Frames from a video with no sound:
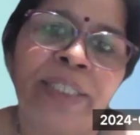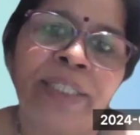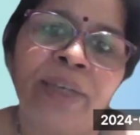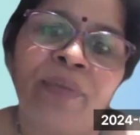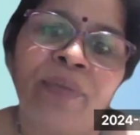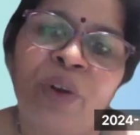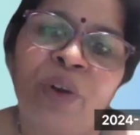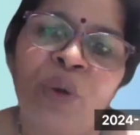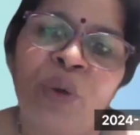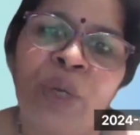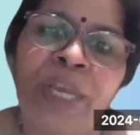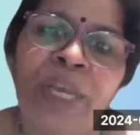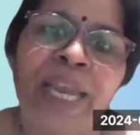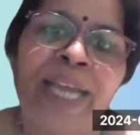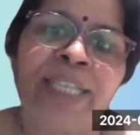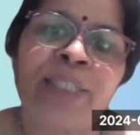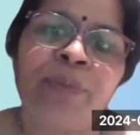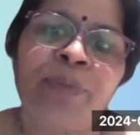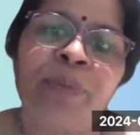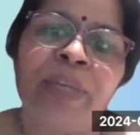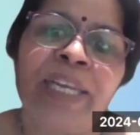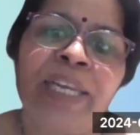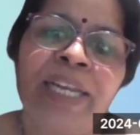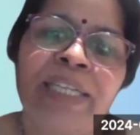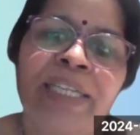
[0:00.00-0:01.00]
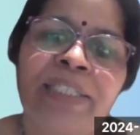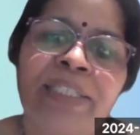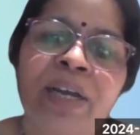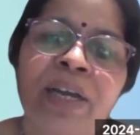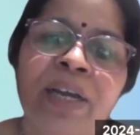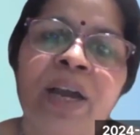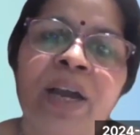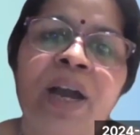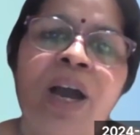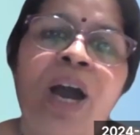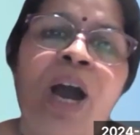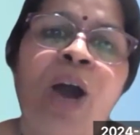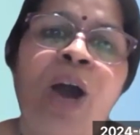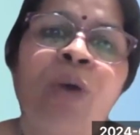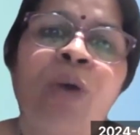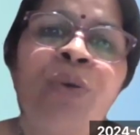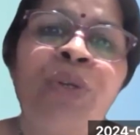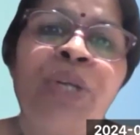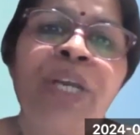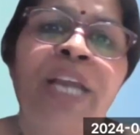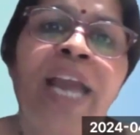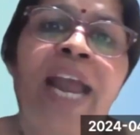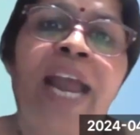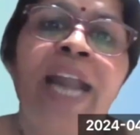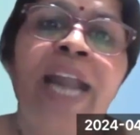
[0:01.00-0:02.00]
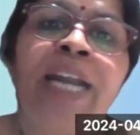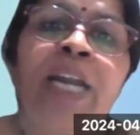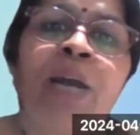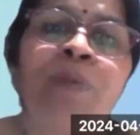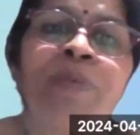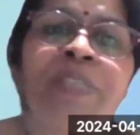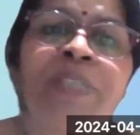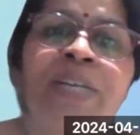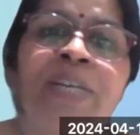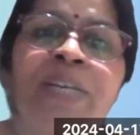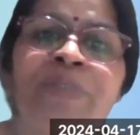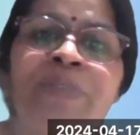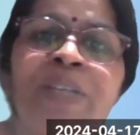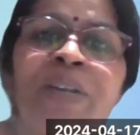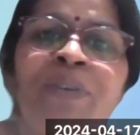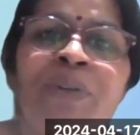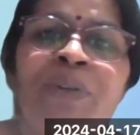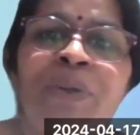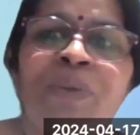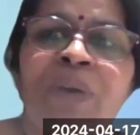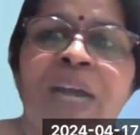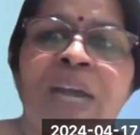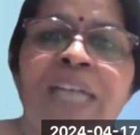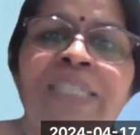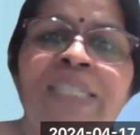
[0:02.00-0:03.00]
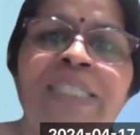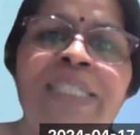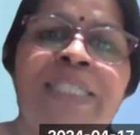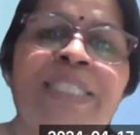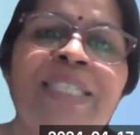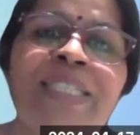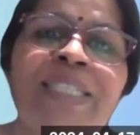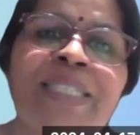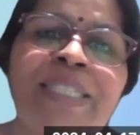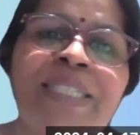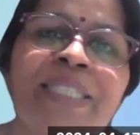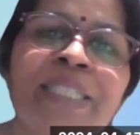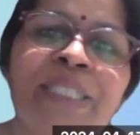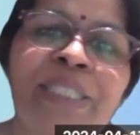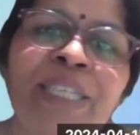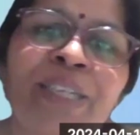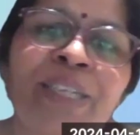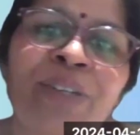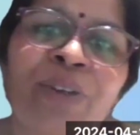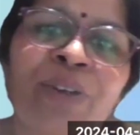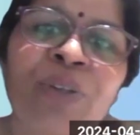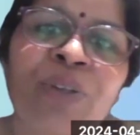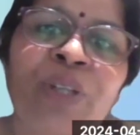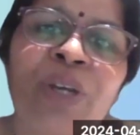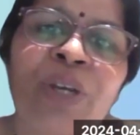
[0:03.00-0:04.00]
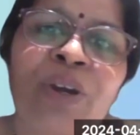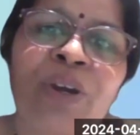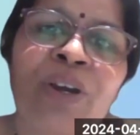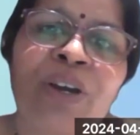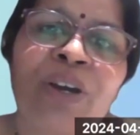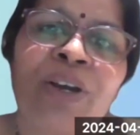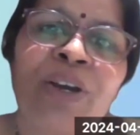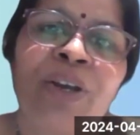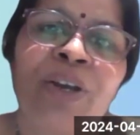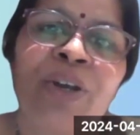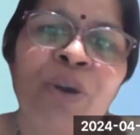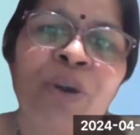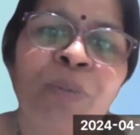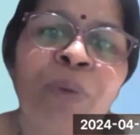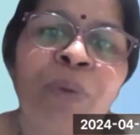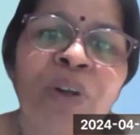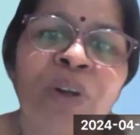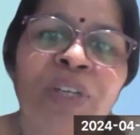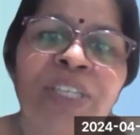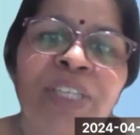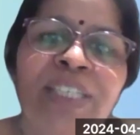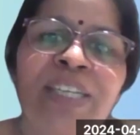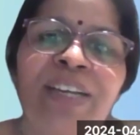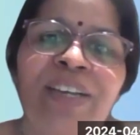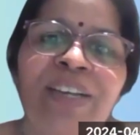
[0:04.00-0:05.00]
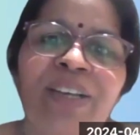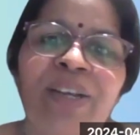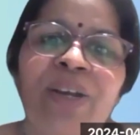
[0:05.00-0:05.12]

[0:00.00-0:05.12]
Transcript: of OT experience, how she adapts herself to assist a surgeon to the robot.